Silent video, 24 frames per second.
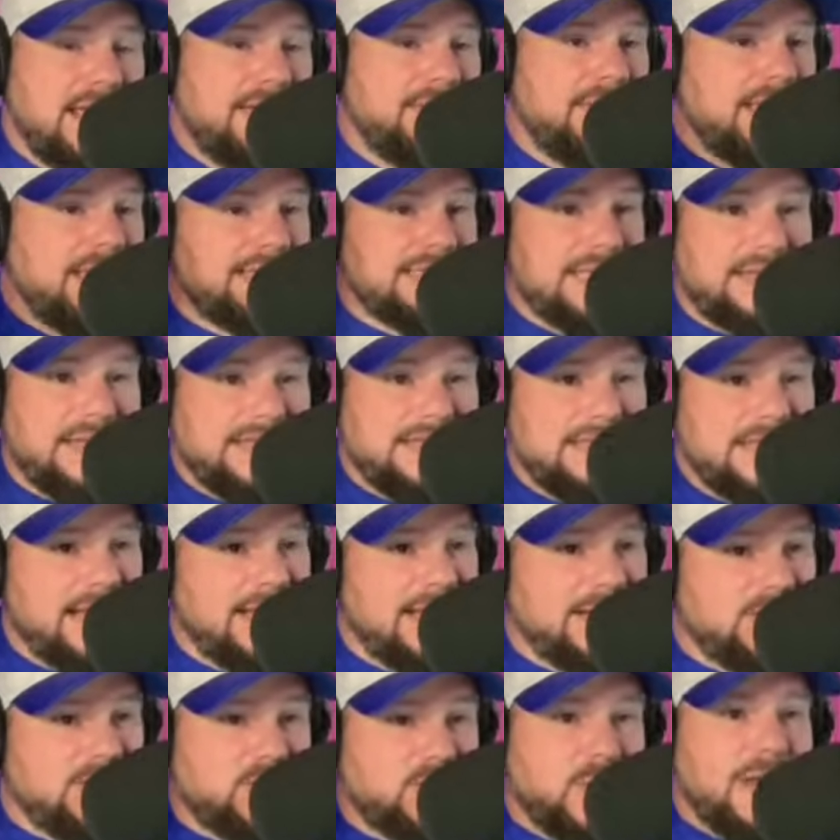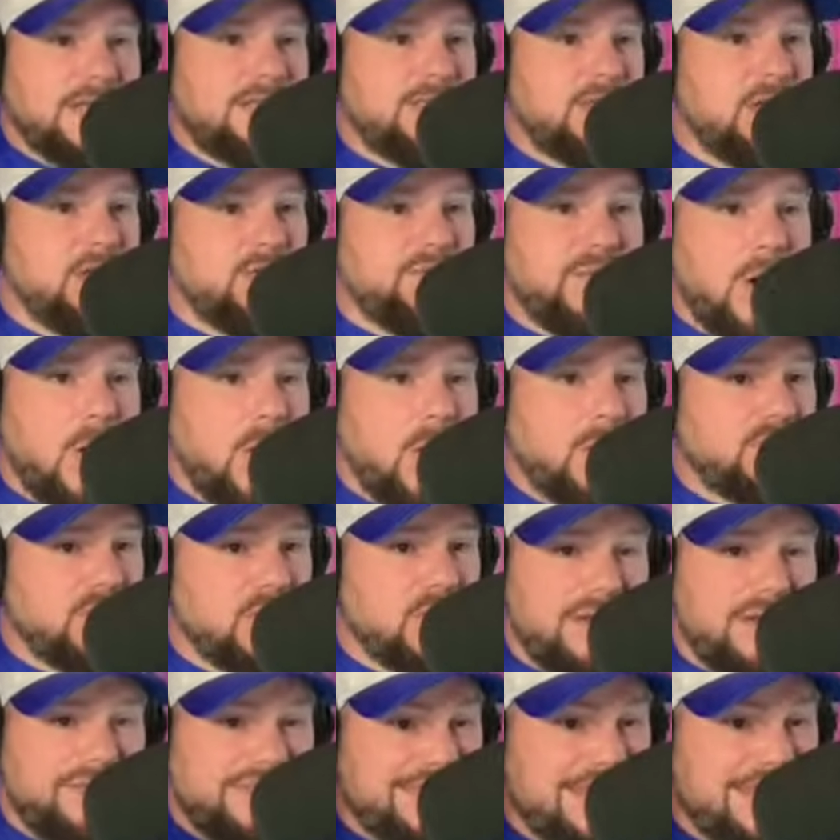They send the ticket straight to your phone so you
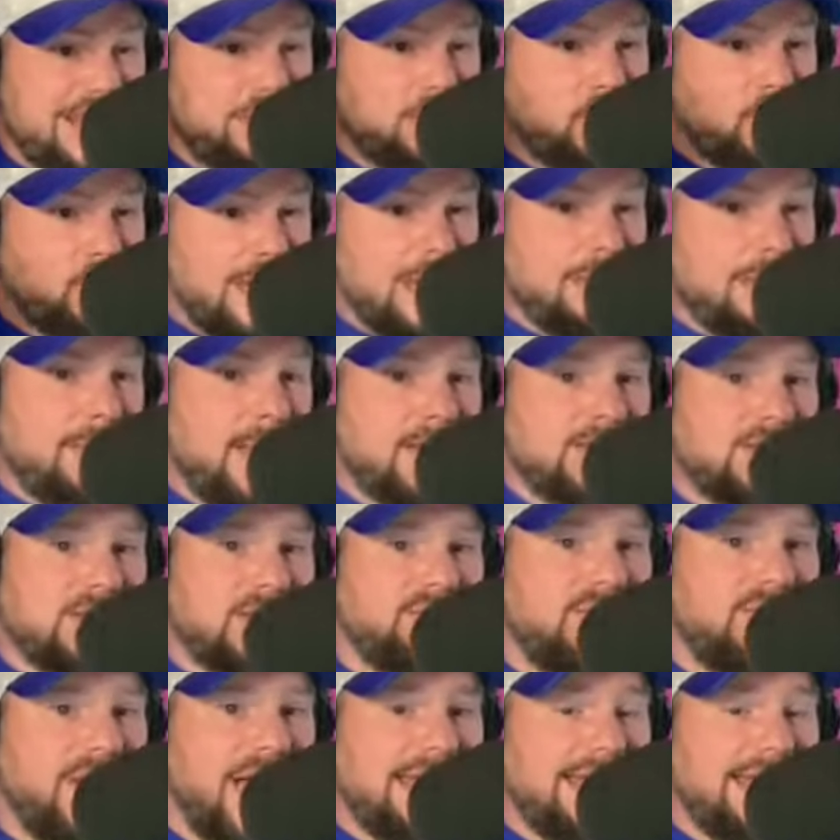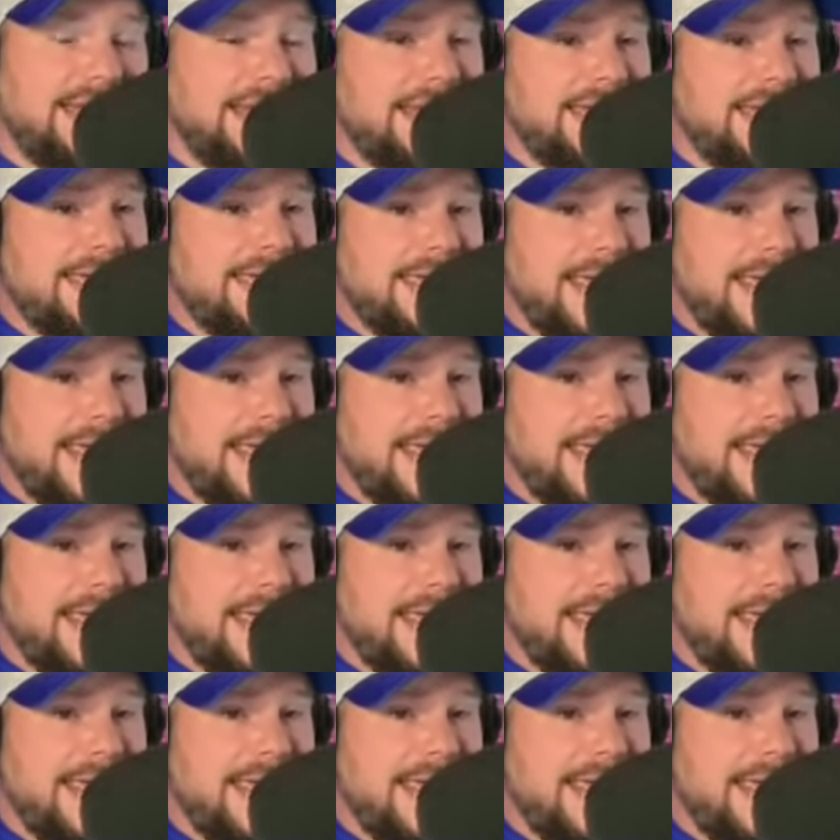don't have to dig through emails to find it.